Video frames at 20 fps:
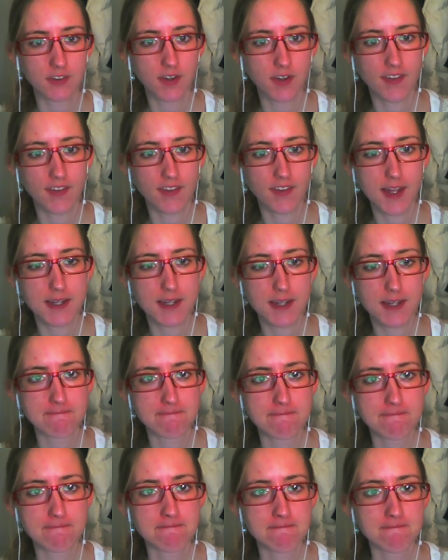at the end.
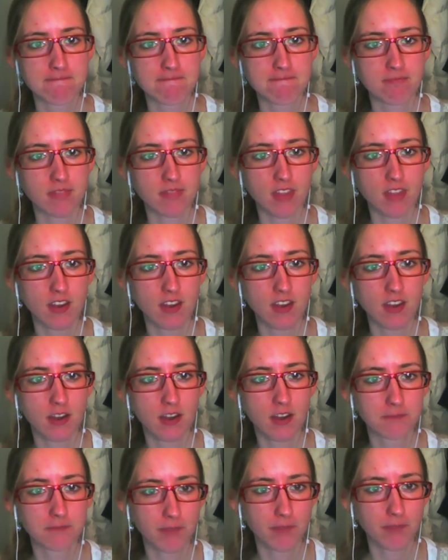
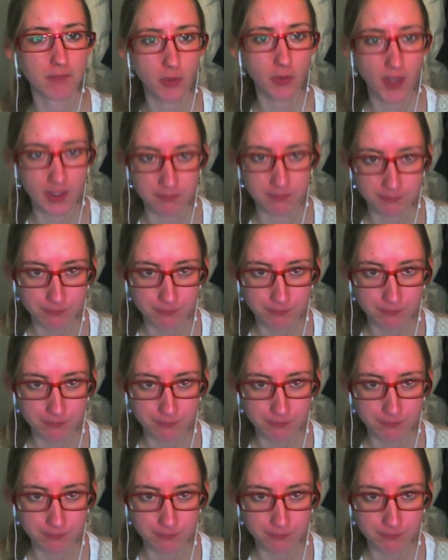Okay.